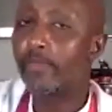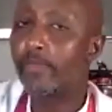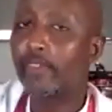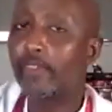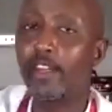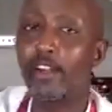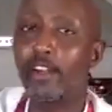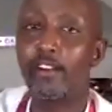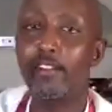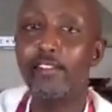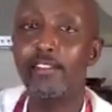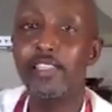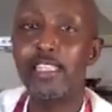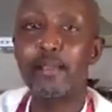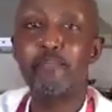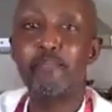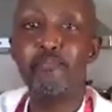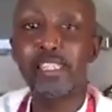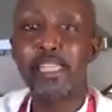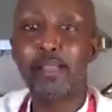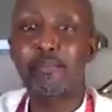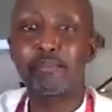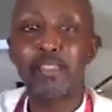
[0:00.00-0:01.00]
You know,
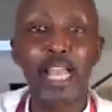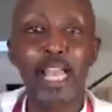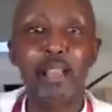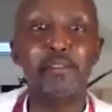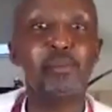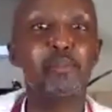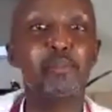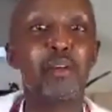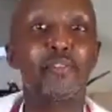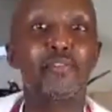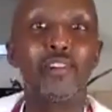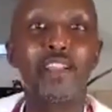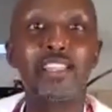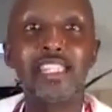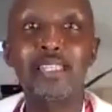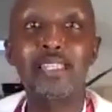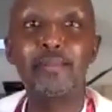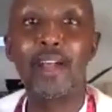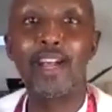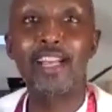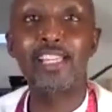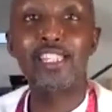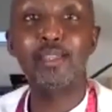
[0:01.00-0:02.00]
some, sometimes my friends
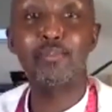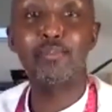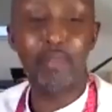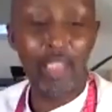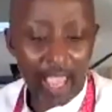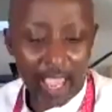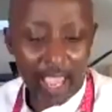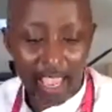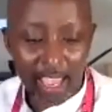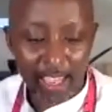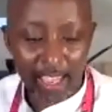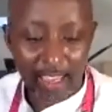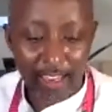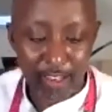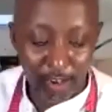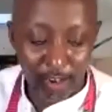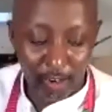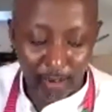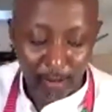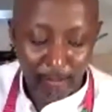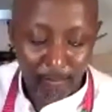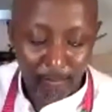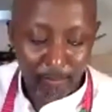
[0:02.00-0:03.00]
will ask me, hey, you
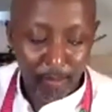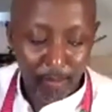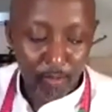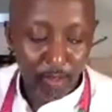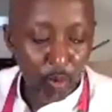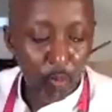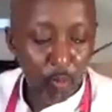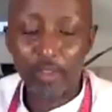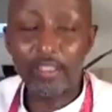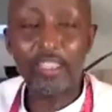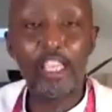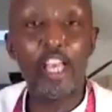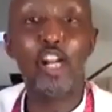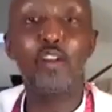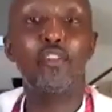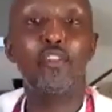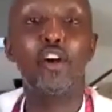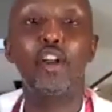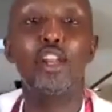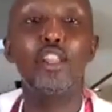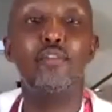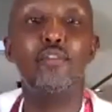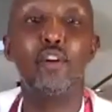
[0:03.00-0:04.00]
know, you know, what kind of
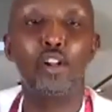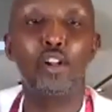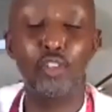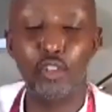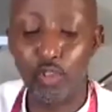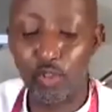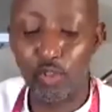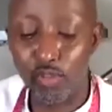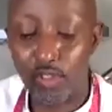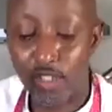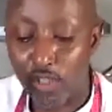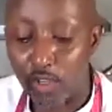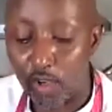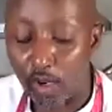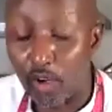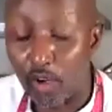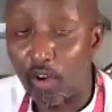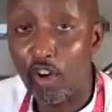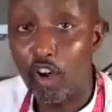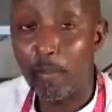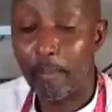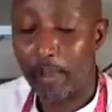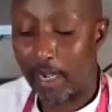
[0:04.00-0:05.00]
olive oil do you use in your
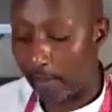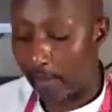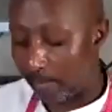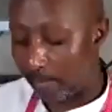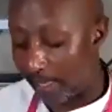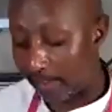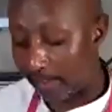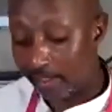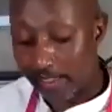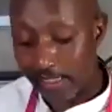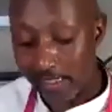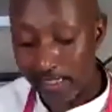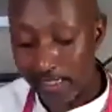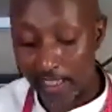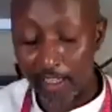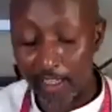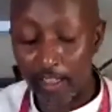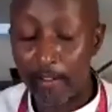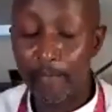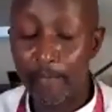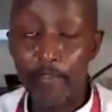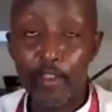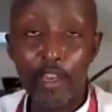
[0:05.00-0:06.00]
home? And I'm like, listen,
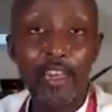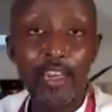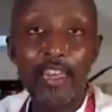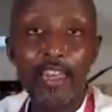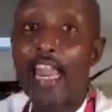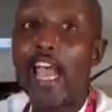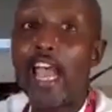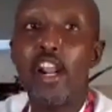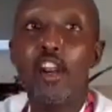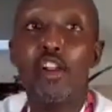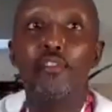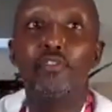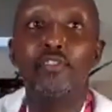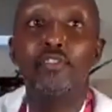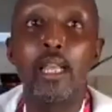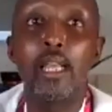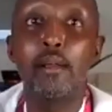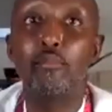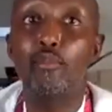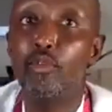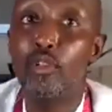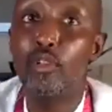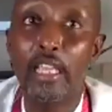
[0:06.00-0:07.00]
none of
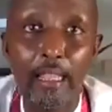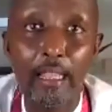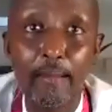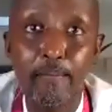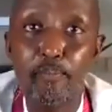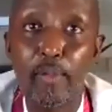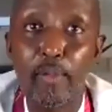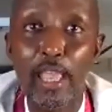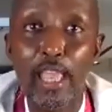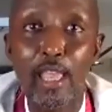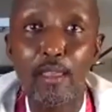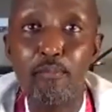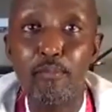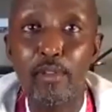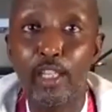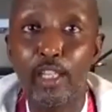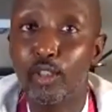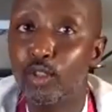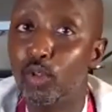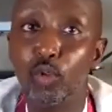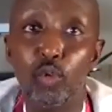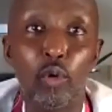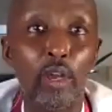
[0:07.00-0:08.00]
them really pay me
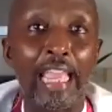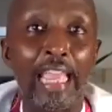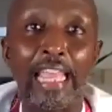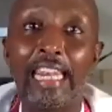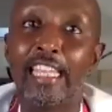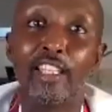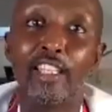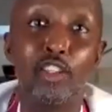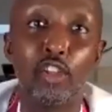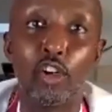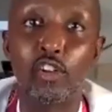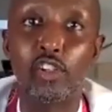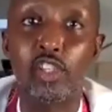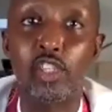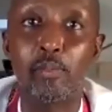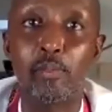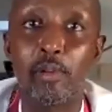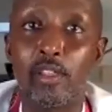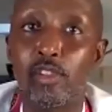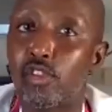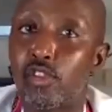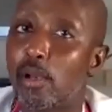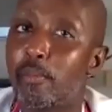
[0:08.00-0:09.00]
to do any
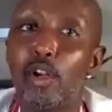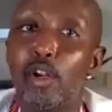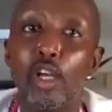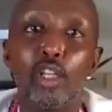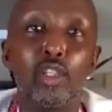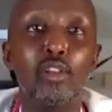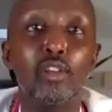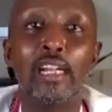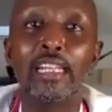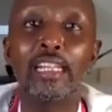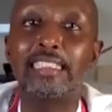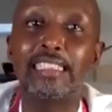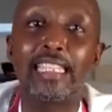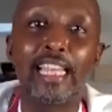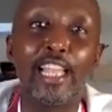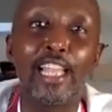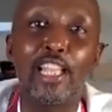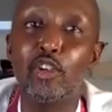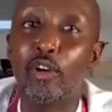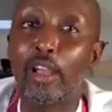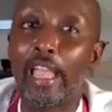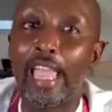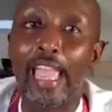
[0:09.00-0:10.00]
endorsement. So I'm not gonna tell
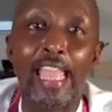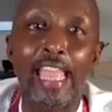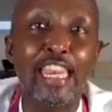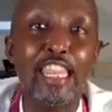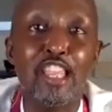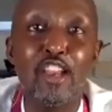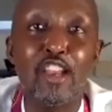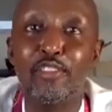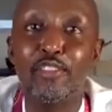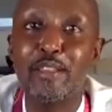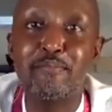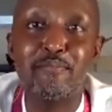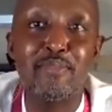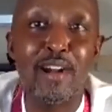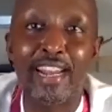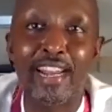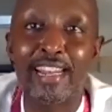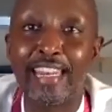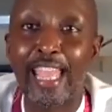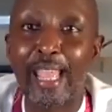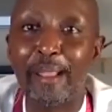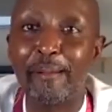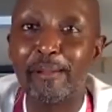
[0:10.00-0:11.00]
you any of the
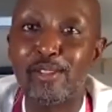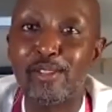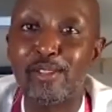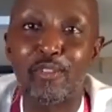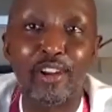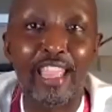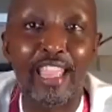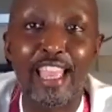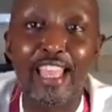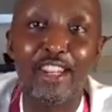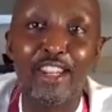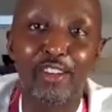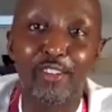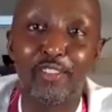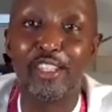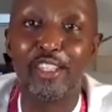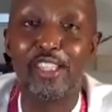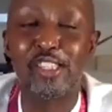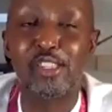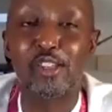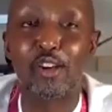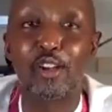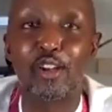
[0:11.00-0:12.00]
brand names for any of
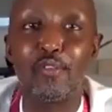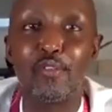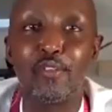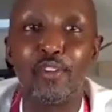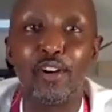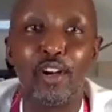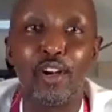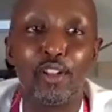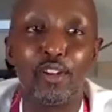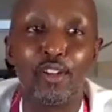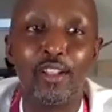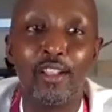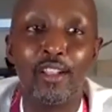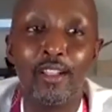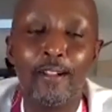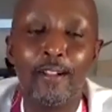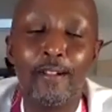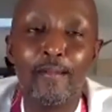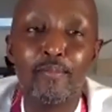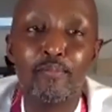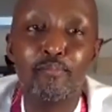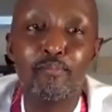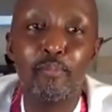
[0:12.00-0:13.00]
this olive oil.
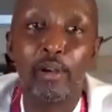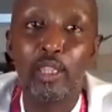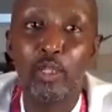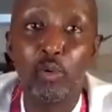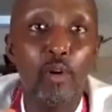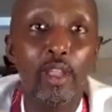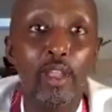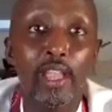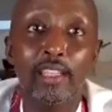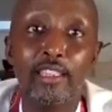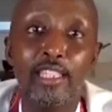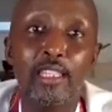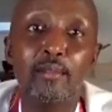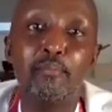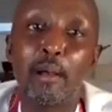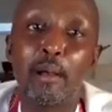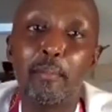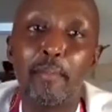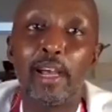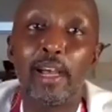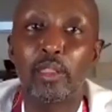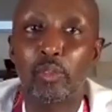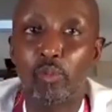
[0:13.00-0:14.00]
But the way I did
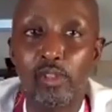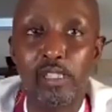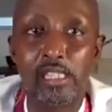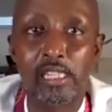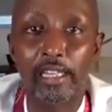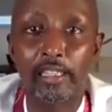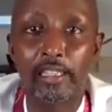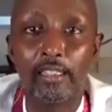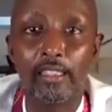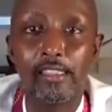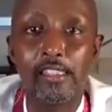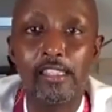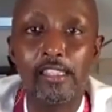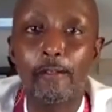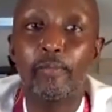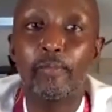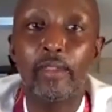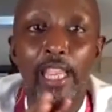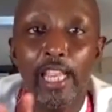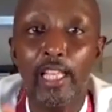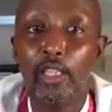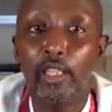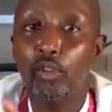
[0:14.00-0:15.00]
my math was like this:
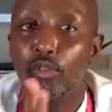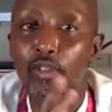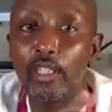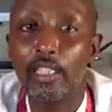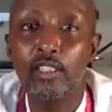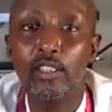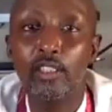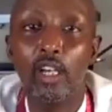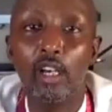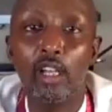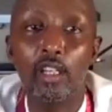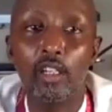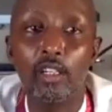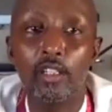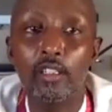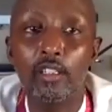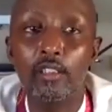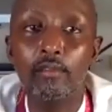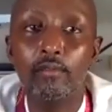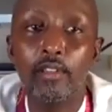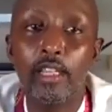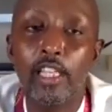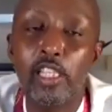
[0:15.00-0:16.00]
eight to ten
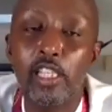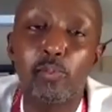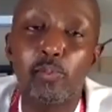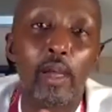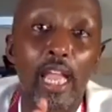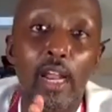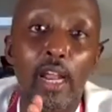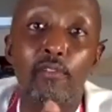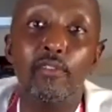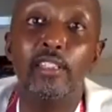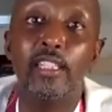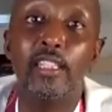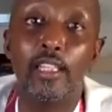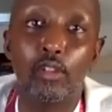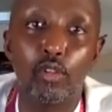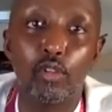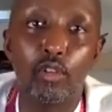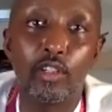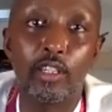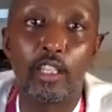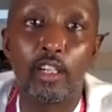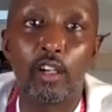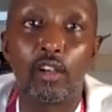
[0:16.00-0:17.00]
dollar. It's my everyday
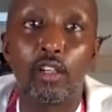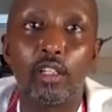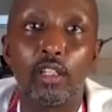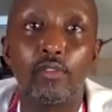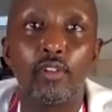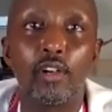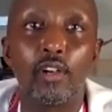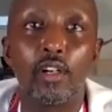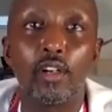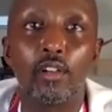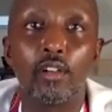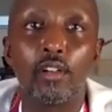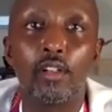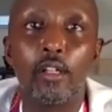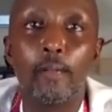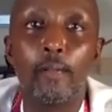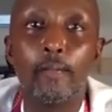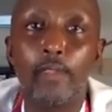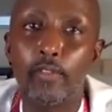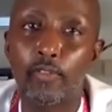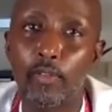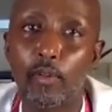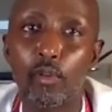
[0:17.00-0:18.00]
cooking olive oil.
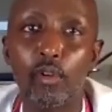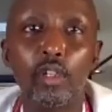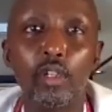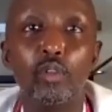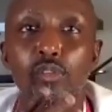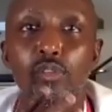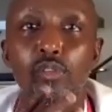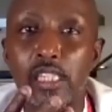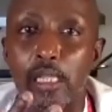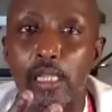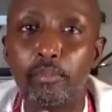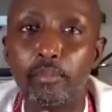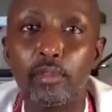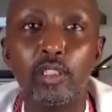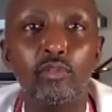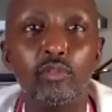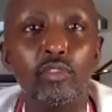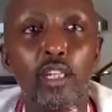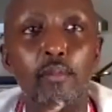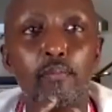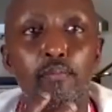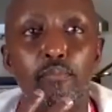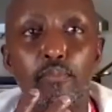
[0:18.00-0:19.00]
If I want to do something
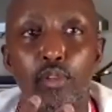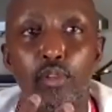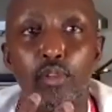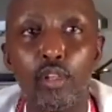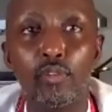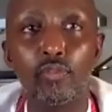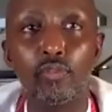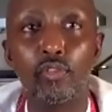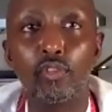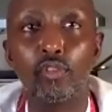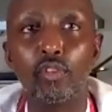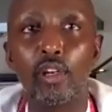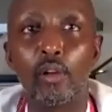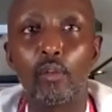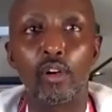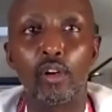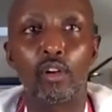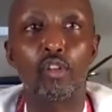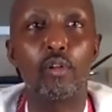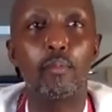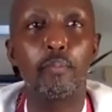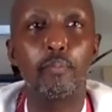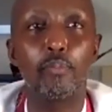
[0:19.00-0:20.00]
really beautiful, I
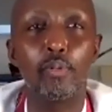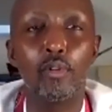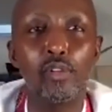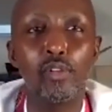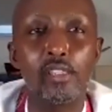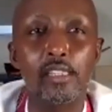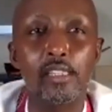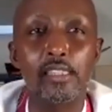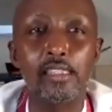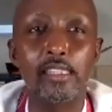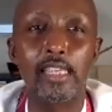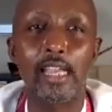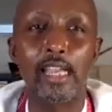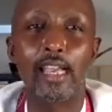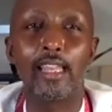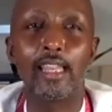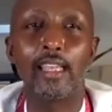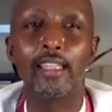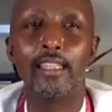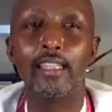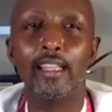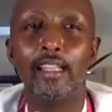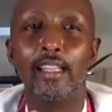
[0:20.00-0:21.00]
want to compose a
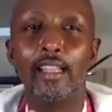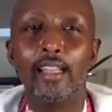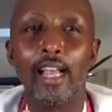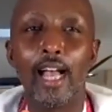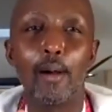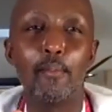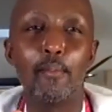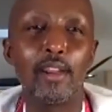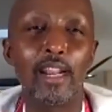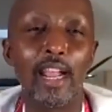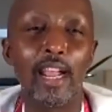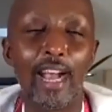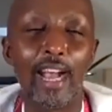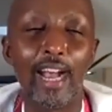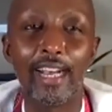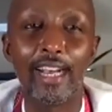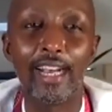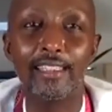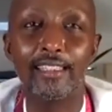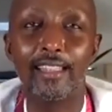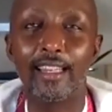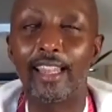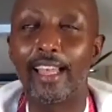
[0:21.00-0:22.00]
salad. I'm gonna
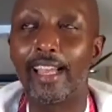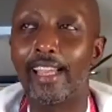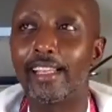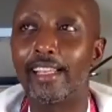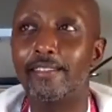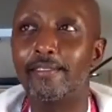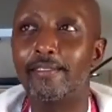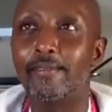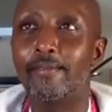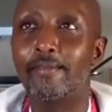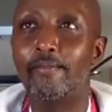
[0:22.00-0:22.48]
add like